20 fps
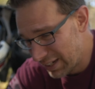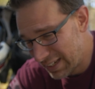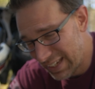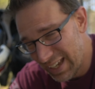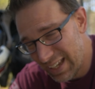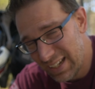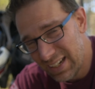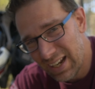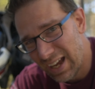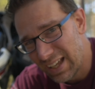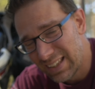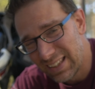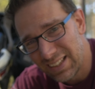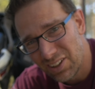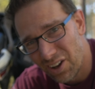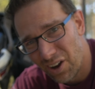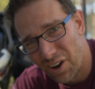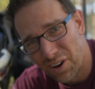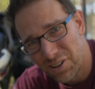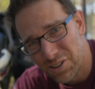Again, I think
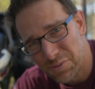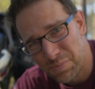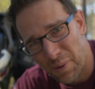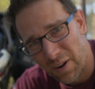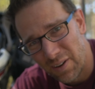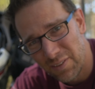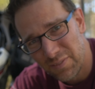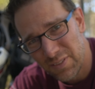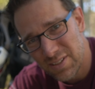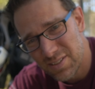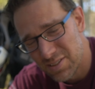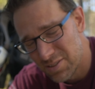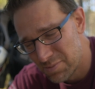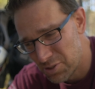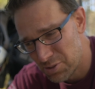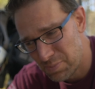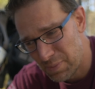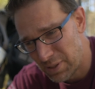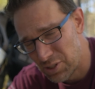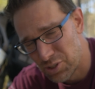the hardest part of this is
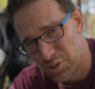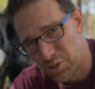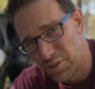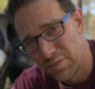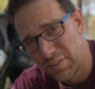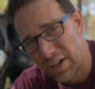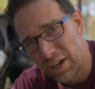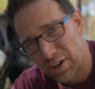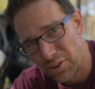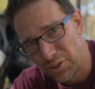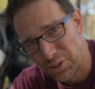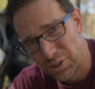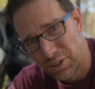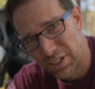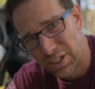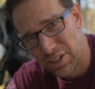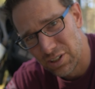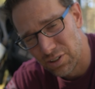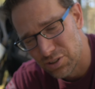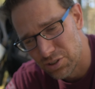just making sure you've got all your
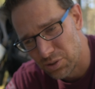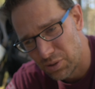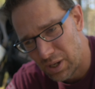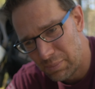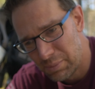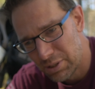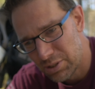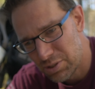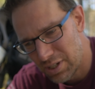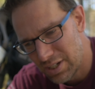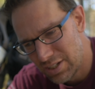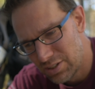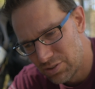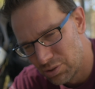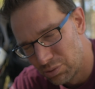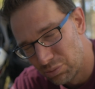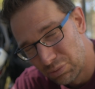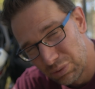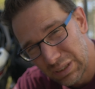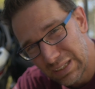gear. So I'm gonna try and
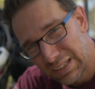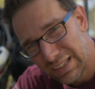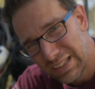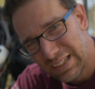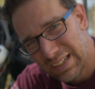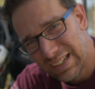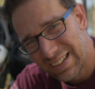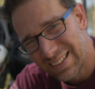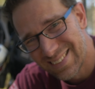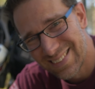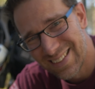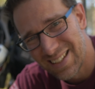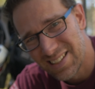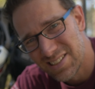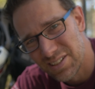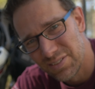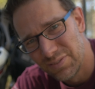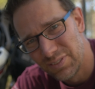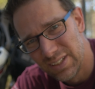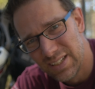do a really
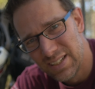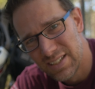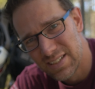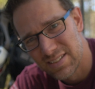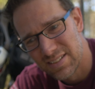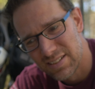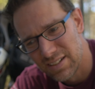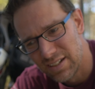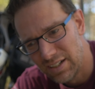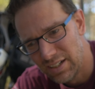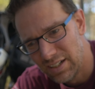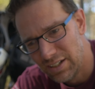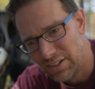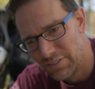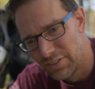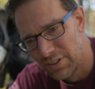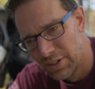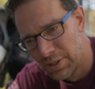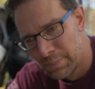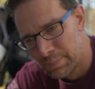extensive list
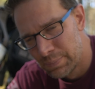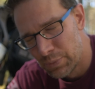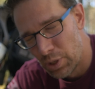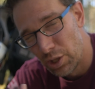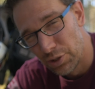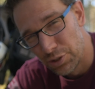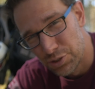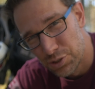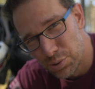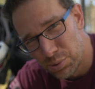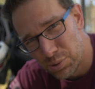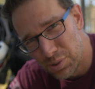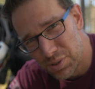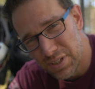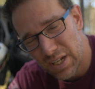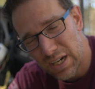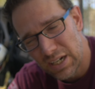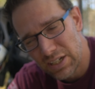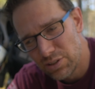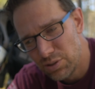of all the tools
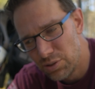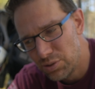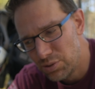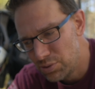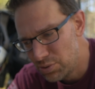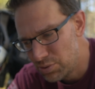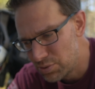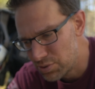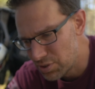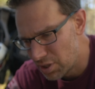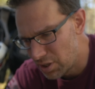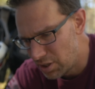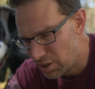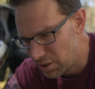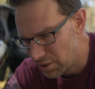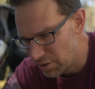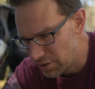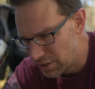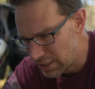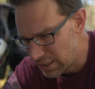that I used,
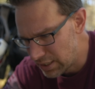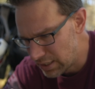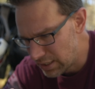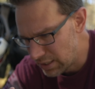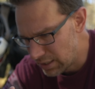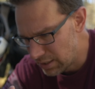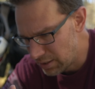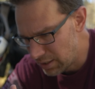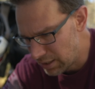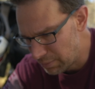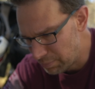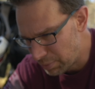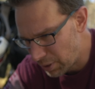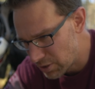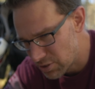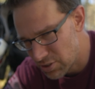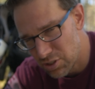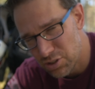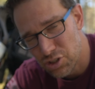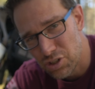all the
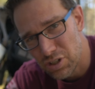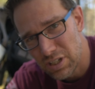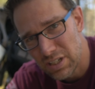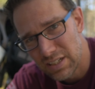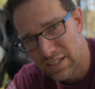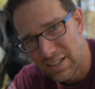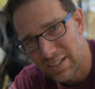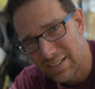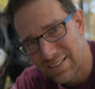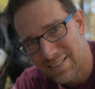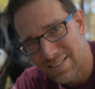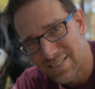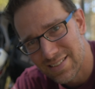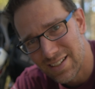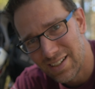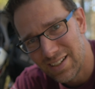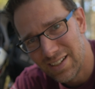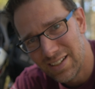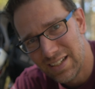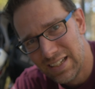parts that you need to get this
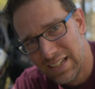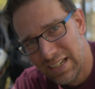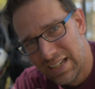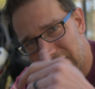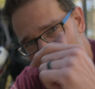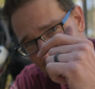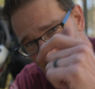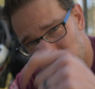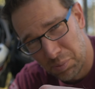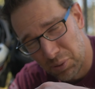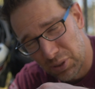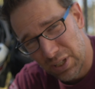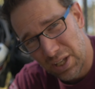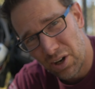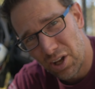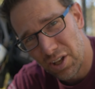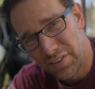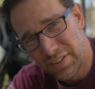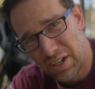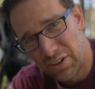done, and we'll put
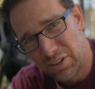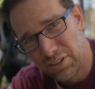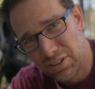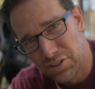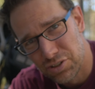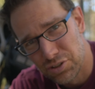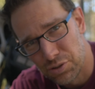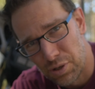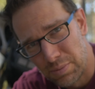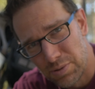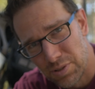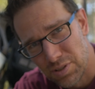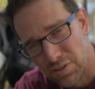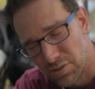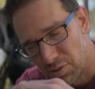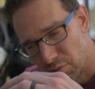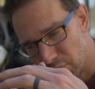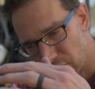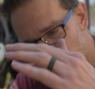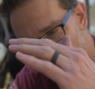that all down in the description.
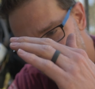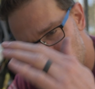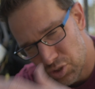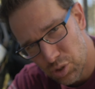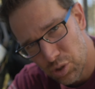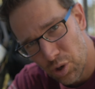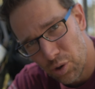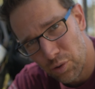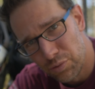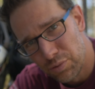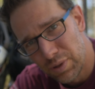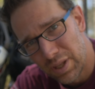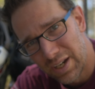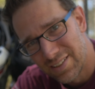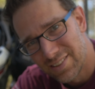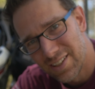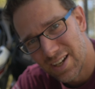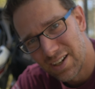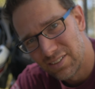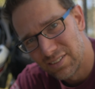So as long as you go through that
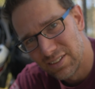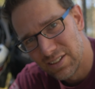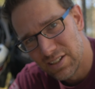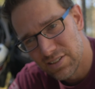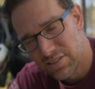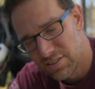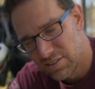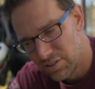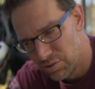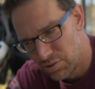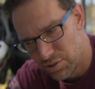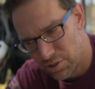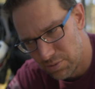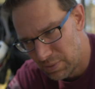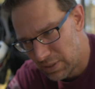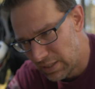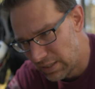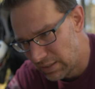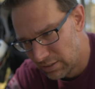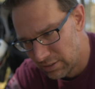entire list, you should
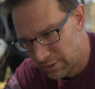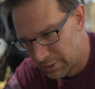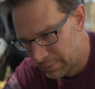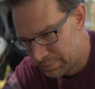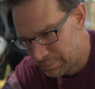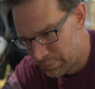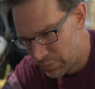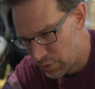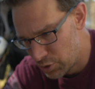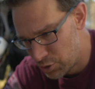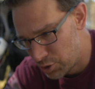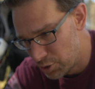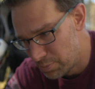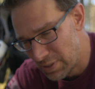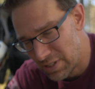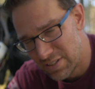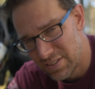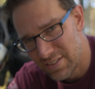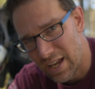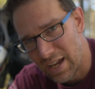be
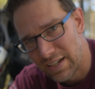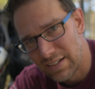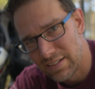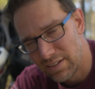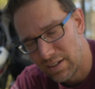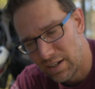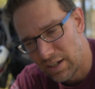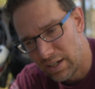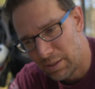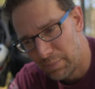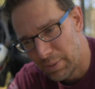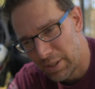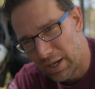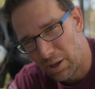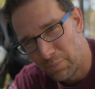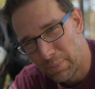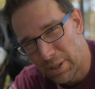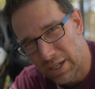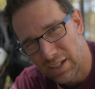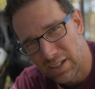set. And
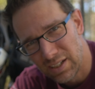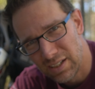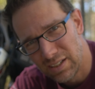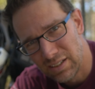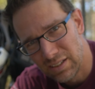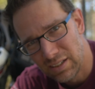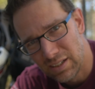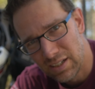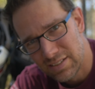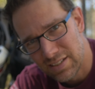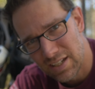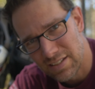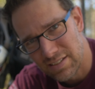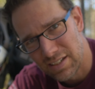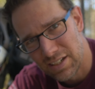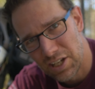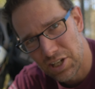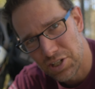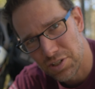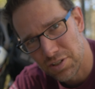I'll make a
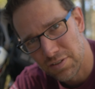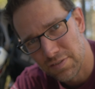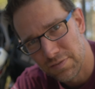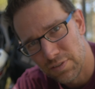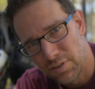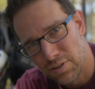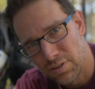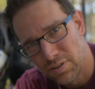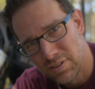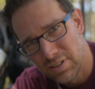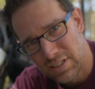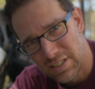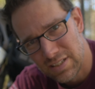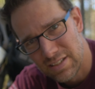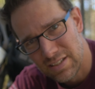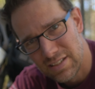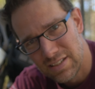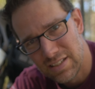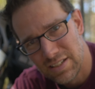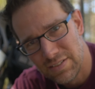designation for
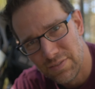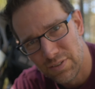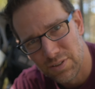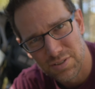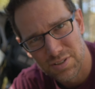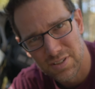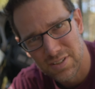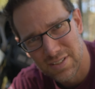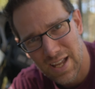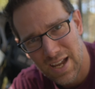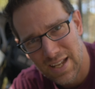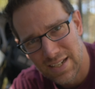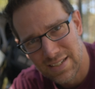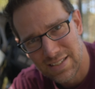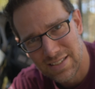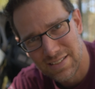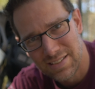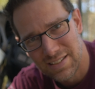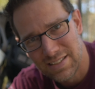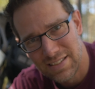DCT versus
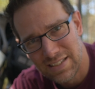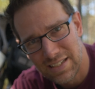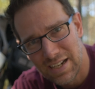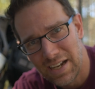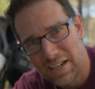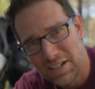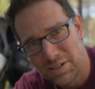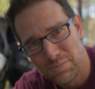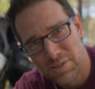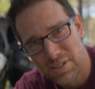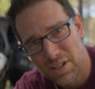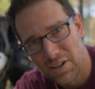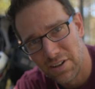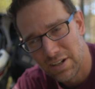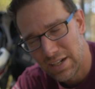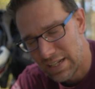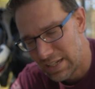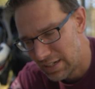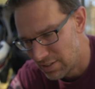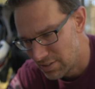non-DCT items that are
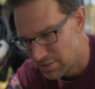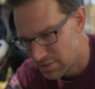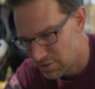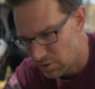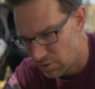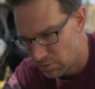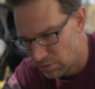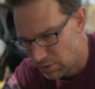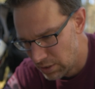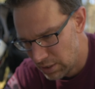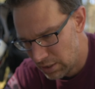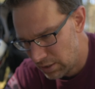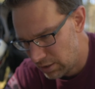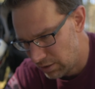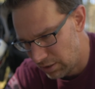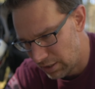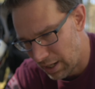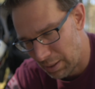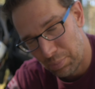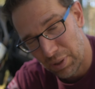needed. So
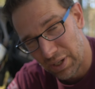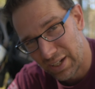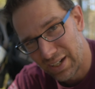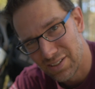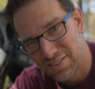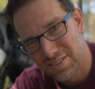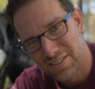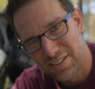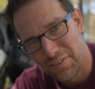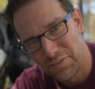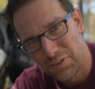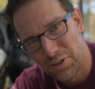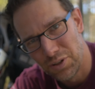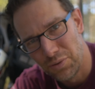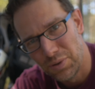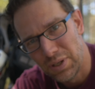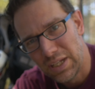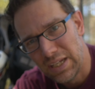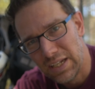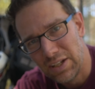you're not bringing out stuff you
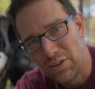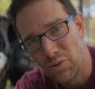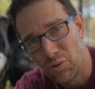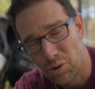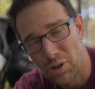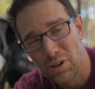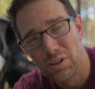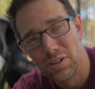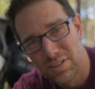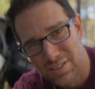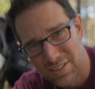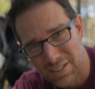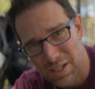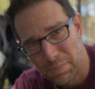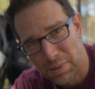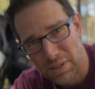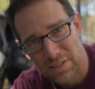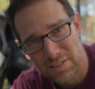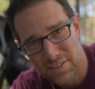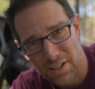don't need or
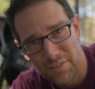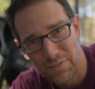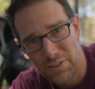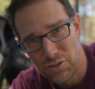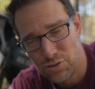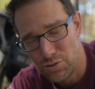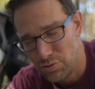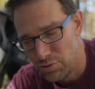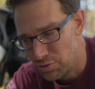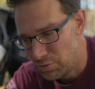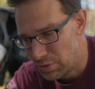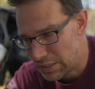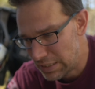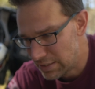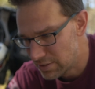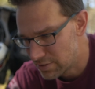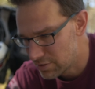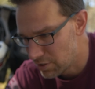skipping stuff that you do need.